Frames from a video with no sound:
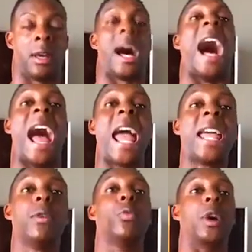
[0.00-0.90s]

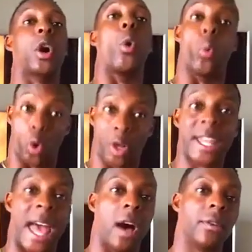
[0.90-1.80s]
I will go work
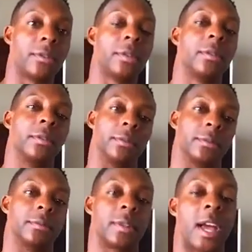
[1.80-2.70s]
out,
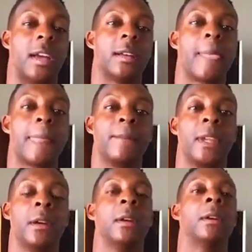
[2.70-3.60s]
okay?
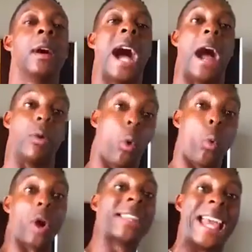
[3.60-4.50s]
I will
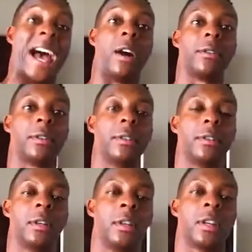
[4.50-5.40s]
work out
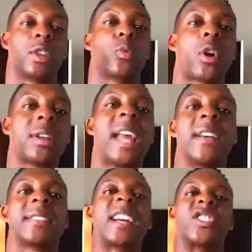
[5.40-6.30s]
because working out
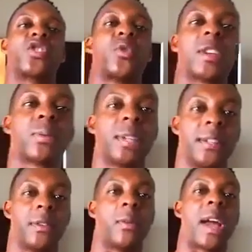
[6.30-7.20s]
is like a stress
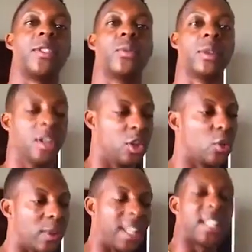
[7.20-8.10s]
reliever, right? You're
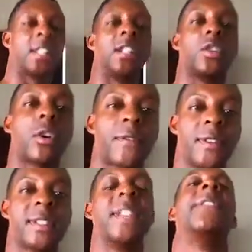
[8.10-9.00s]
releasing
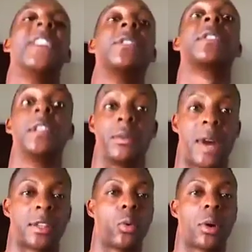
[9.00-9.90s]
endorphins, and it feels good,
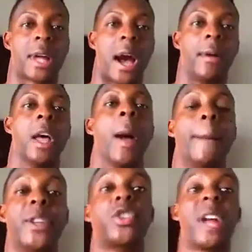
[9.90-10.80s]
right, to work out.
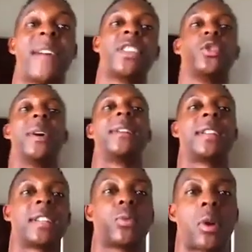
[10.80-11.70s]
But you don't have to do an
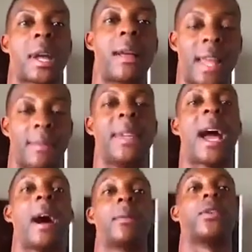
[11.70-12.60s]
intense workout like me.
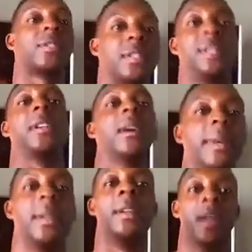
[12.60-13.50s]
I don't go to the gym,
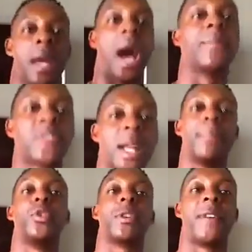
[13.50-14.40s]
and I'm trying
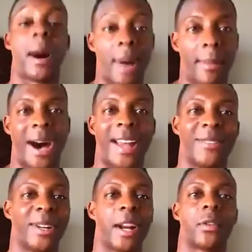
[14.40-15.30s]
to beautify my body,
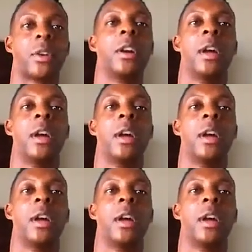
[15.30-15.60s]
whatever.